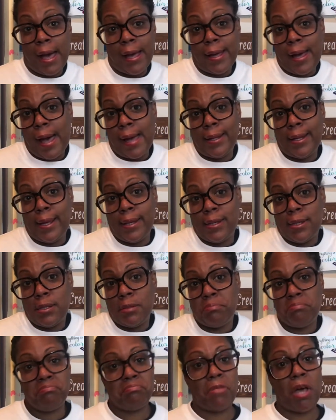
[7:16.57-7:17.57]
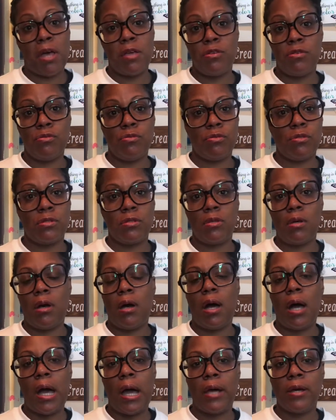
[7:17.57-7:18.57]
I like it. I use
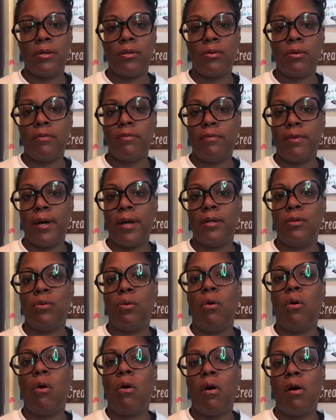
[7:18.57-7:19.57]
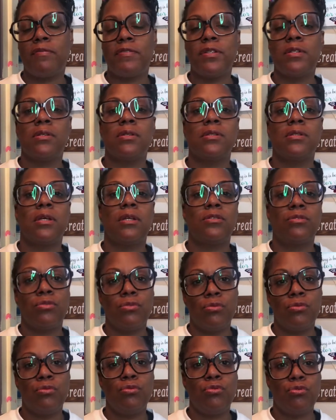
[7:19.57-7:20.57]
iron-on vinyl often because I
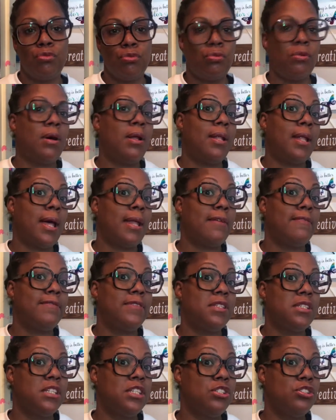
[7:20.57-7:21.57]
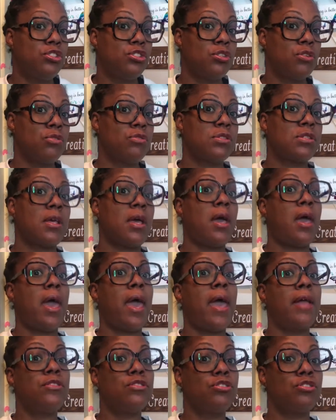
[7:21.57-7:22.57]
do a lot of t-shirts
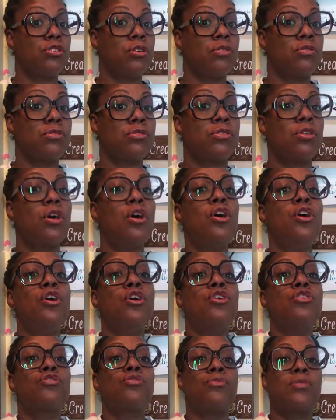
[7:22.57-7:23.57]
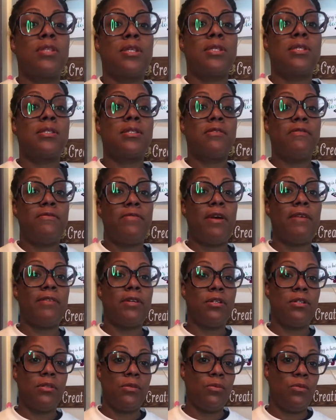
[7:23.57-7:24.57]
and shirts. So this is a very
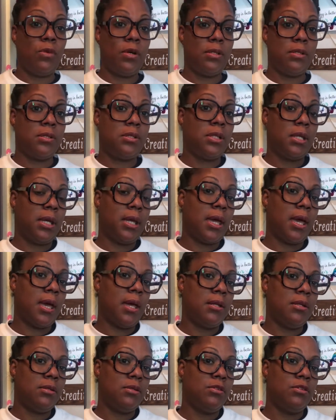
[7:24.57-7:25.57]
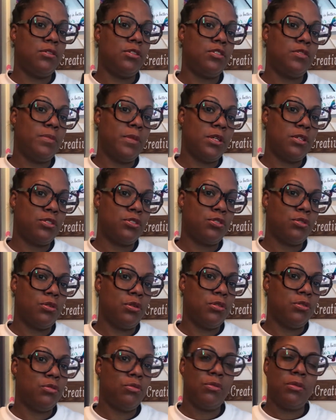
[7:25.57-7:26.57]
good one to get. Just make sure
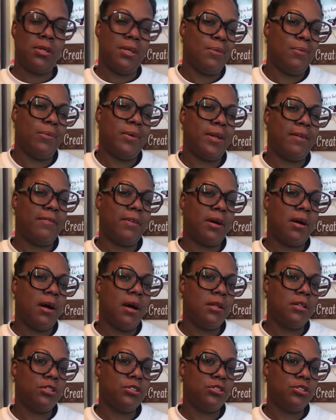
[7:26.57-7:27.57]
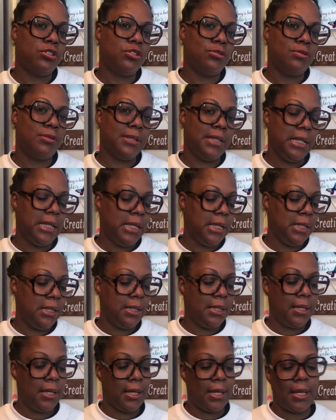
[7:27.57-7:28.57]
you get whatever colors you'll need.
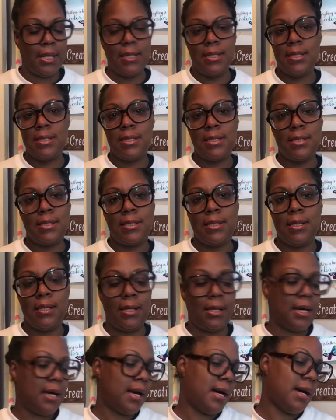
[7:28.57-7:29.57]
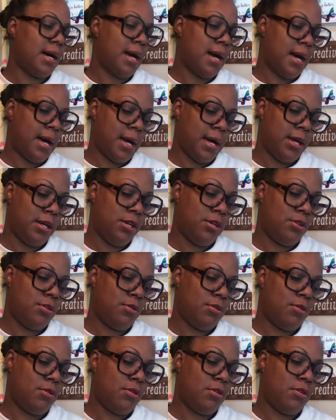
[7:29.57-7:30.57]
Again, this is the
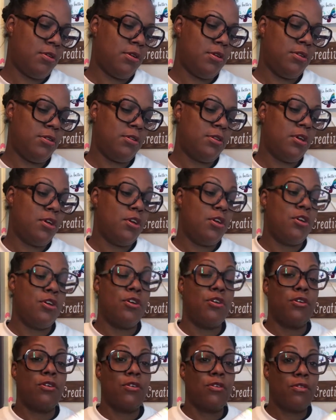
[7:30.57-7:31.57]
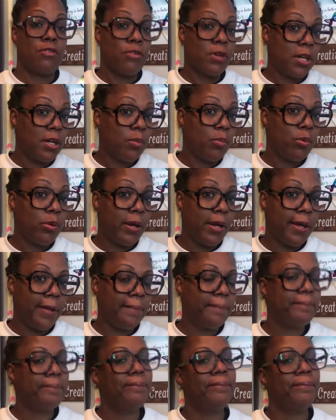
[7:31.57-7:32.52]
iron-on Cricut brand.